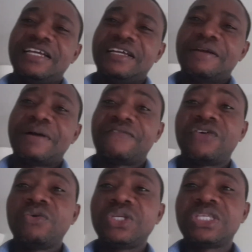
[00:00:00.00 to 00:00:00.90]
make
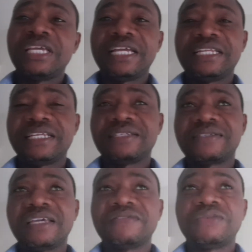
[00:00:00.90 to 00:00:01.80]
my
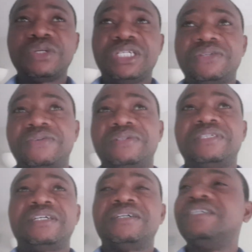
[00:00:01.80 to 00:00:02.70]
channel
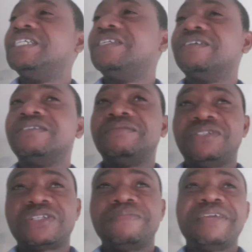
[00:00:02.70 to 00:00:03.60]
ineligible to be
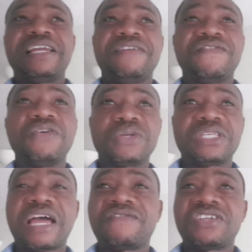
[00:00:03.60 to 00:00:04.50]
monetized.
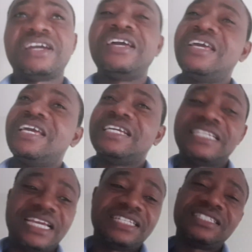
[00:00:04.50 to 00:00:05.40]
So,
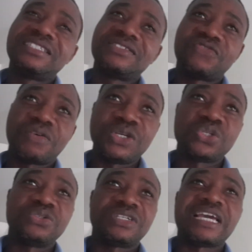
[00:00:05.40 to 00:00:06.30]
well,
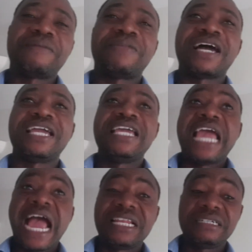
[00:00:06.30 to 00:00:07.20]
about 4 weeks,
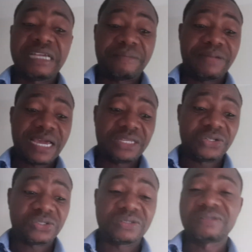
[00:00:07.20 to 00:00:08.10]
a date is given,
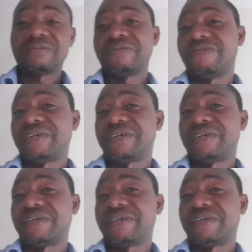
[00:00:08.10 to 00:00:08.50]
which it was,